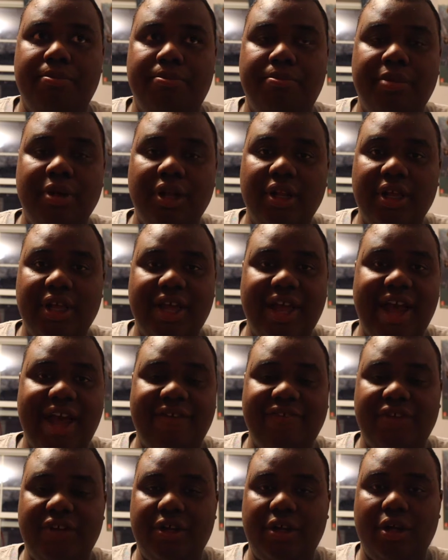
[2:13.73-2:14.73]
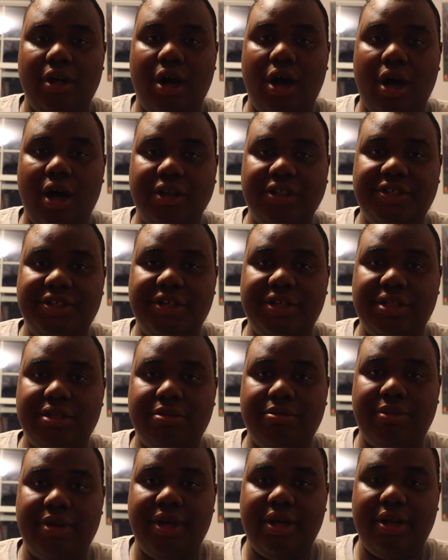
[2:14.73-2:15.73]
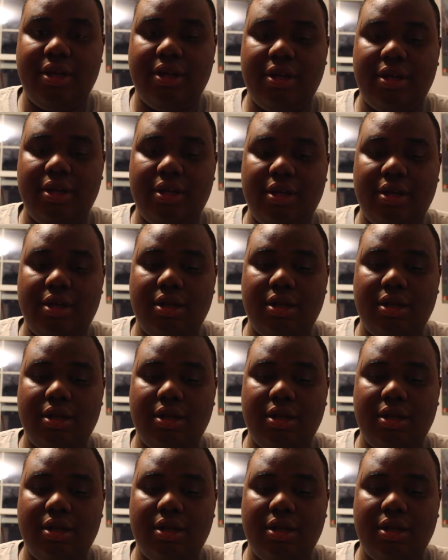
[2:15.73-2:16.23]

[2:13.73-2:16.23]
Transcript: Billy having autism and